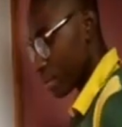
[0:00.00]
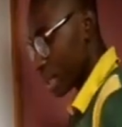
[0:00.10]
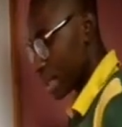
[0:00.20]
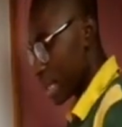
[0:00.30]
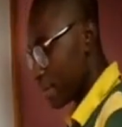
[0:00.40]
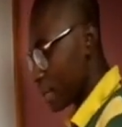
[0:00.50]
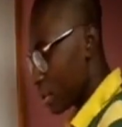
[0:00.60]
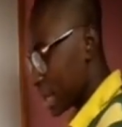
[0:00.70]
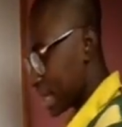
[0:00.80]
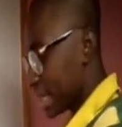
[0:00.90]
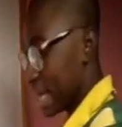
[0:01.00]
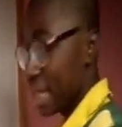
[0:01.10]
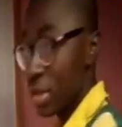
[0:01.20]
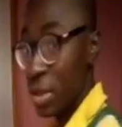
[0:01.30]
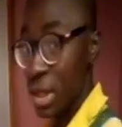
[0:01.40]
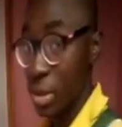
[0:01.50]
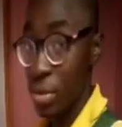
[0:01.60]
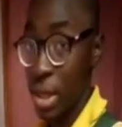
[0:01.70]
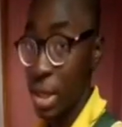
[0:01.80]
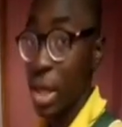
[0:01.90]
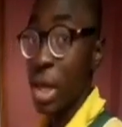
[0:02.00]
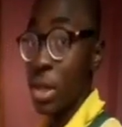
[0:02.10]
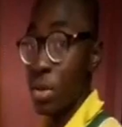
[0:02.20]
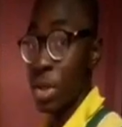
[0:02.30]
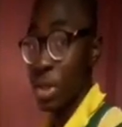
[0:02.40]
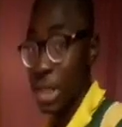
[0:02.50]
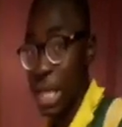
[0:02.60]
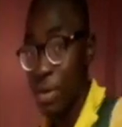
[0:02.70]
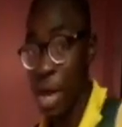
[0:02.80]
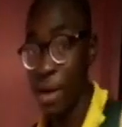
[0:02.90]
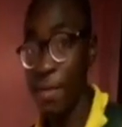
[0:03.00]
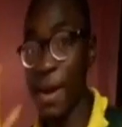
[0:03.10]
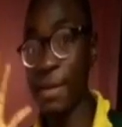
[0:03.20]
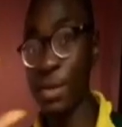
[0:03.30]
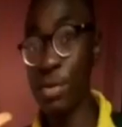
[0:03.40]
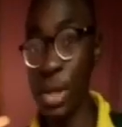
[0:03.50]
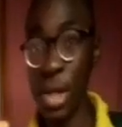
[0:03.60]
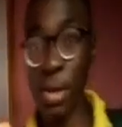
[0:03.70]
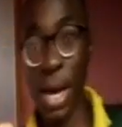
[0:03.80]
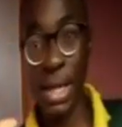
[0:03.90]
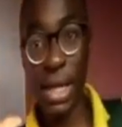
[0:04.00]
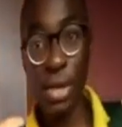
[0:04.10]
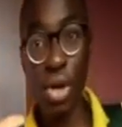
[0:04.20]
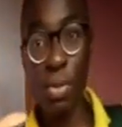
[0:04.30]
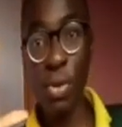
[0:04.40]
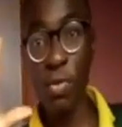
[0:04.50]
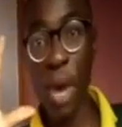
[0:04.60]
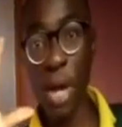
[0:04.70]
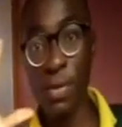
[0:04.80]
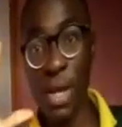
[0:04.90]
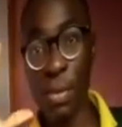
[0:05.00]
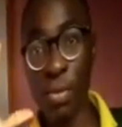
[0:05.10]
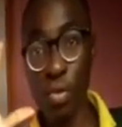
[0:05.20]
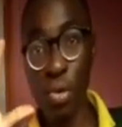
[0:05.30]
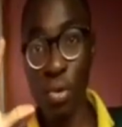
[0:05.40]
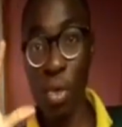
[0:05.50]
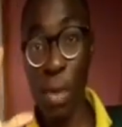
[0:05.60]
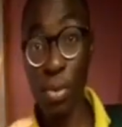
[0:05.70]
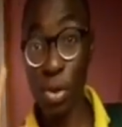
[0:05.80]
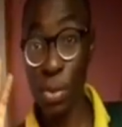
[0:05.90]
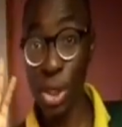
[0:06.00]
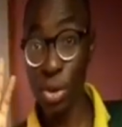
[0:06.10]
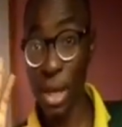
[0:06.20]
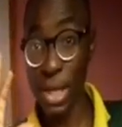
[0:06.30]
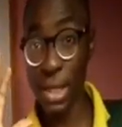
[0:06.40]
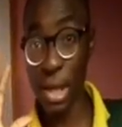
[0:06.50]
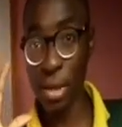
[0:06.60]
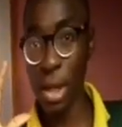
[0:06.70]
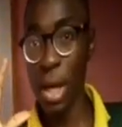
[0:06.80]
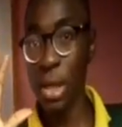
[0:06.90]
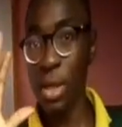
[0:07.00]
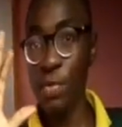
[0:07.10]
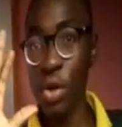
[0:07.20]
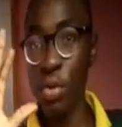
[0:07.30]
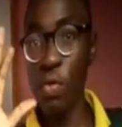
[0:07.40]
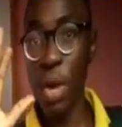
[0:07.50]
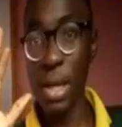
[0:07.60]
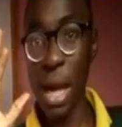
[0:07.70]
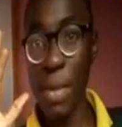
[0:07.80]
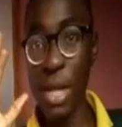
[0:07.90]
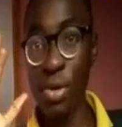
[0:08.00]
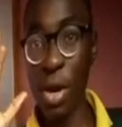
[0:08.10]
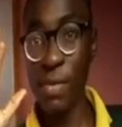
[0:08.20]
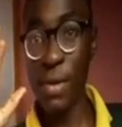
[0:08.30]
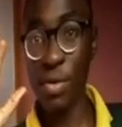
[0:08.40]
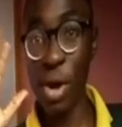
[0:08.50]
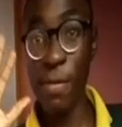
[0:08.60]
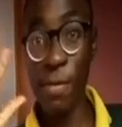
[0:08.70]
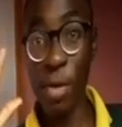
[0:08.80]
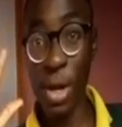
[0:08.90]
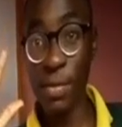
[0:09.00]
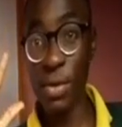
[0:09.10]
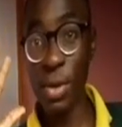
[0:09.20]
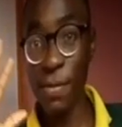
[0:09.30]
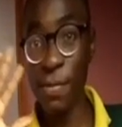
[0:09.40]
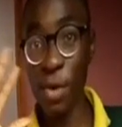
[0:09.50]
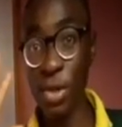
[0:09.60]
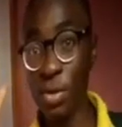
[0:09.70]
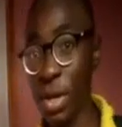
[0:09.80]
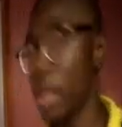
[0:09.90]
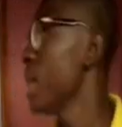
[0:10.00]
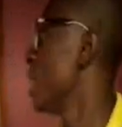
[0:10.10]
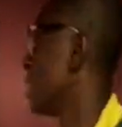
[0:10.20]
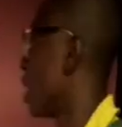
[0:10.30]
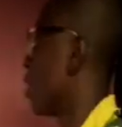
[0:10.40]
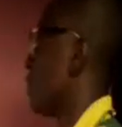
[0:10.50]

if the youngest child is not included. So it's just like we have 5 children now, and then you remove one of them who happens to be the youngest child. So if you remove one, how many do you have left? You have 4 left. So the 4 children, that will be